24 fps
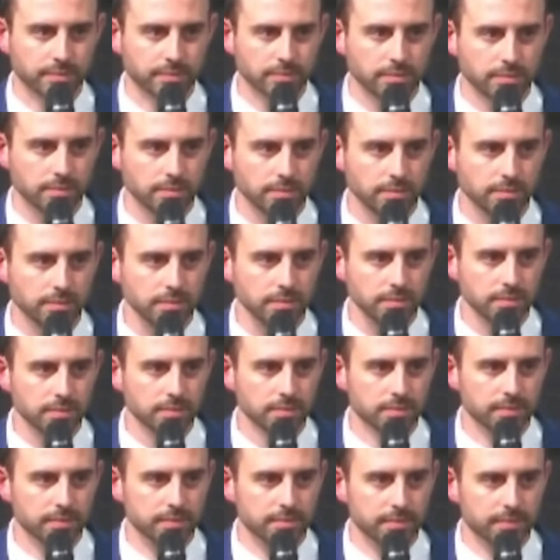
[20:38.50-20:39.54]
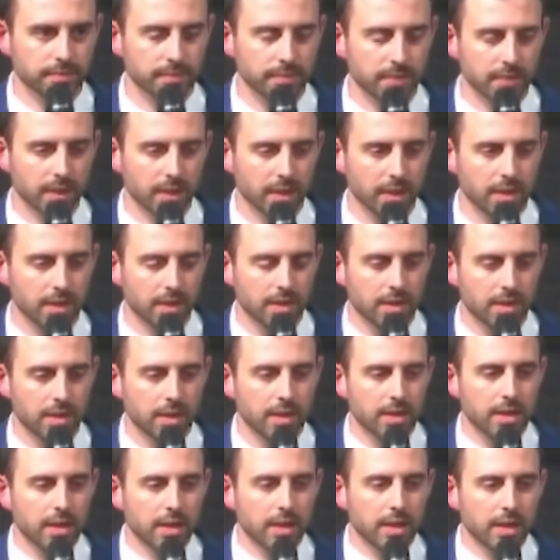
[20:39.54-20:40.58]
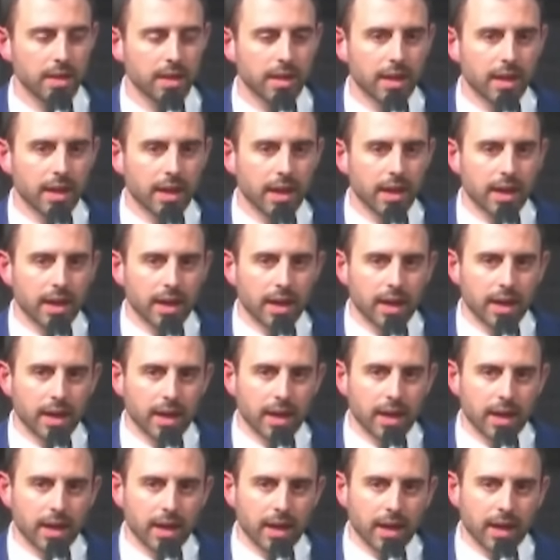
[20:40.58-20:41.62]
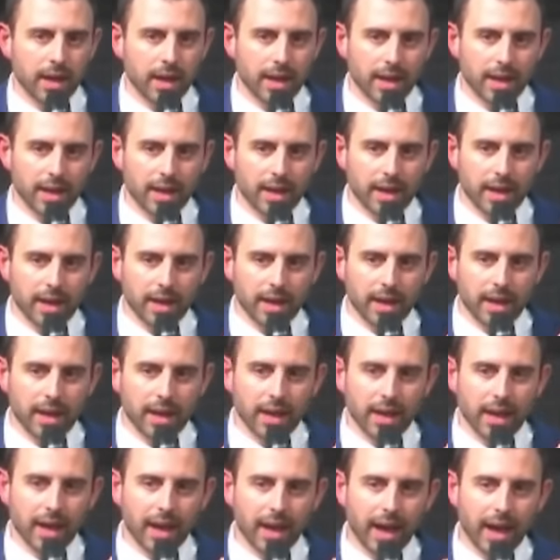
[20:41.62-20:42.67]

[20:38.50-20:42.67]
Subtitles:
Nobody speaks.